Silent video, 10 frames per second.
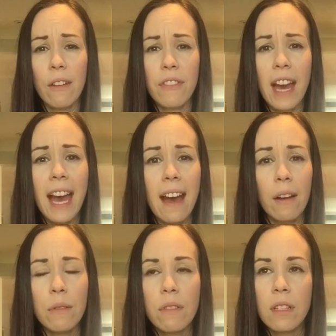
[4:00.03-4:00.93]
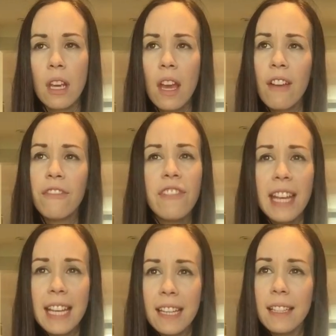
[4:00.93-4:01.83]
out of the house,
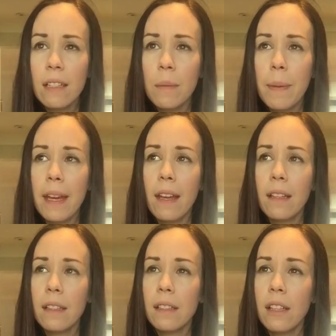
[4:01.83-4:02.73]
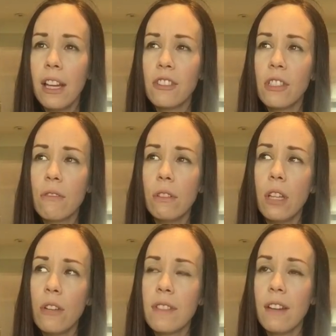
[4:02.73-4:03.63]
feeling a little bit like she's got
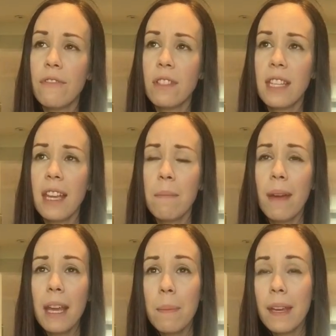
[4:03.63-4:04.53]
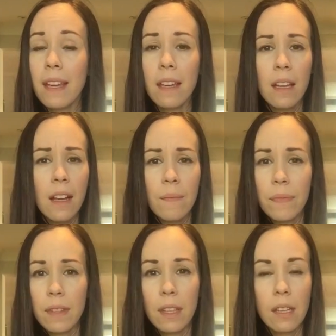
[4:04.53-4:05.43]
low self-esteem, maybe
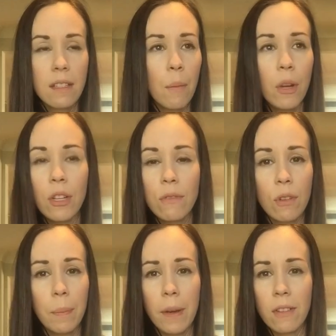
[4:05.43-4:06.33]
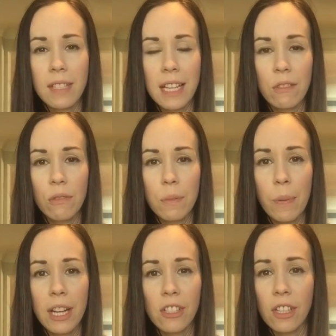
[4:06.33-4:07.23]
someone who's got postnatal
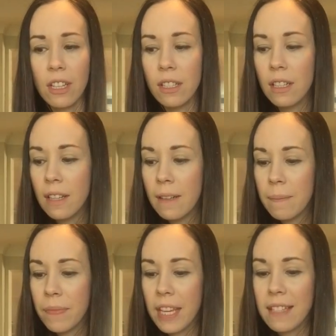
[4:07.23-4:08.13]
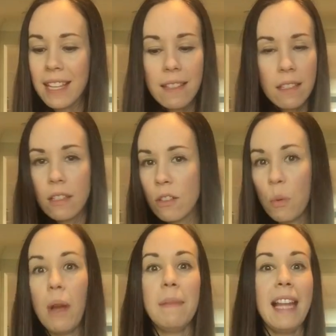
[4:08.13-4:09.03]
depression, it's easy to
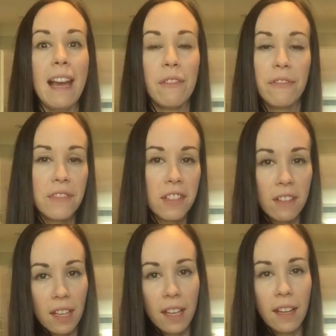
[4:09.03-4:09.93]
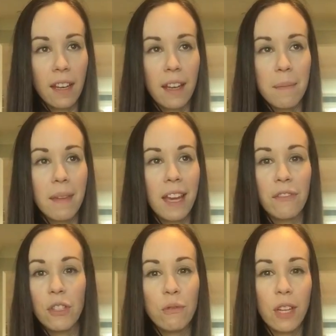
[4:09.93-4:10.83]
swipe left
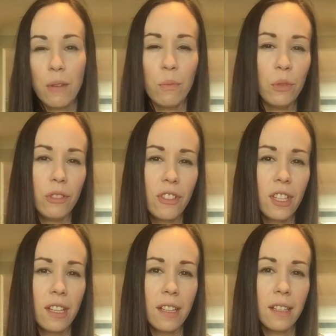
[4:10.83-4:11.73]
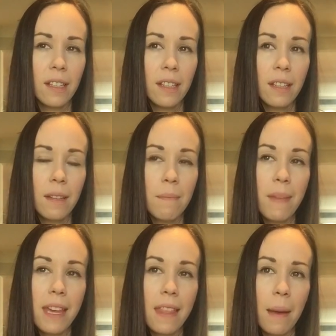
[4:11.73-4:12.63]
if you don't want to
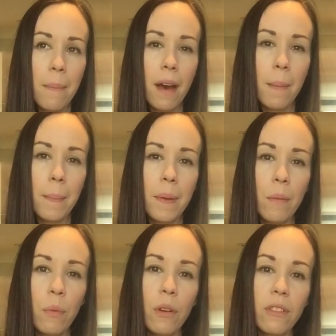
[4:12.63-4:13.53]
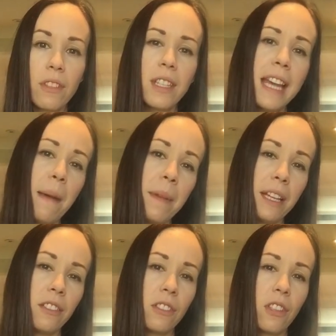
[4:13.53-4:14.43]
meet that mum, but what's the
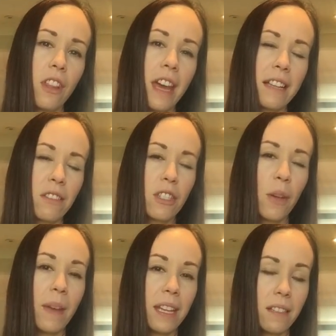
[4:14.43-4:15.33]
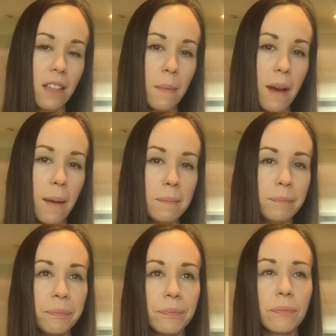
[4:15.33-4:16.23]
damage that that's doing to the
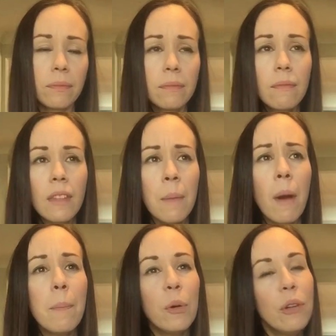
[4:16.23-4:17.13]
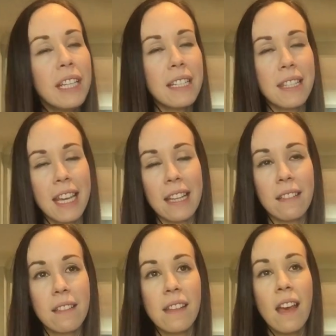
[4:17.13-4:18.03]
mum? And my point is
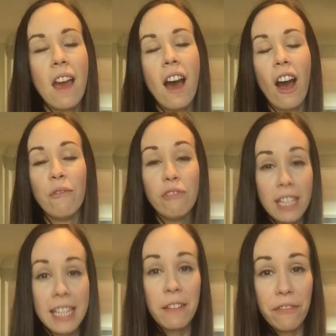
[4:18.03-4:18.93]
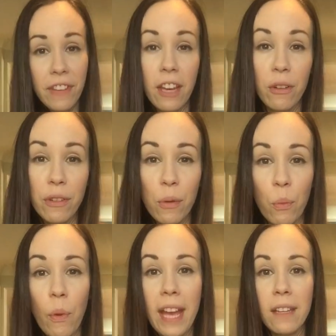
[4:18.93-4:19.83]
this: I really feel
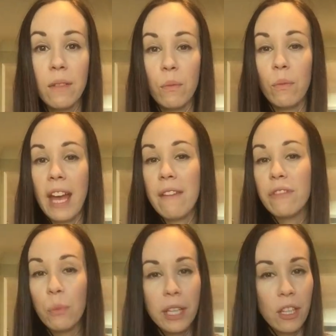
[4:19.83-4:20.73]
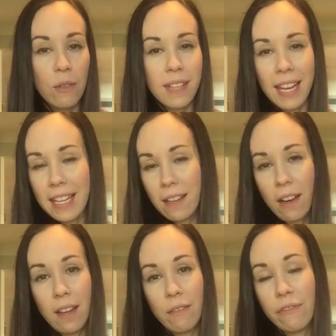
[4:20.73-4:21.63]
that whenever we use any
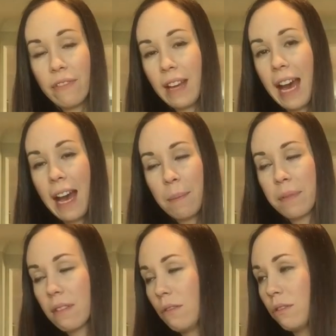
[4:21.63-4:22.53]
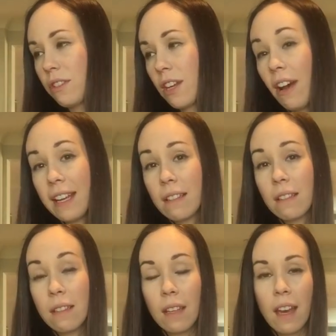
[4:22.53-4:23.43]
kind of apps or
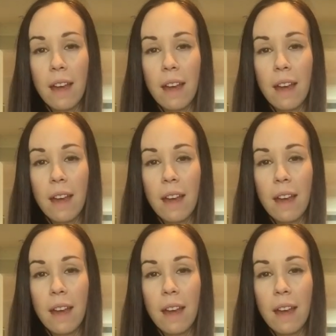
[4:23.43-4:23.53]
sites,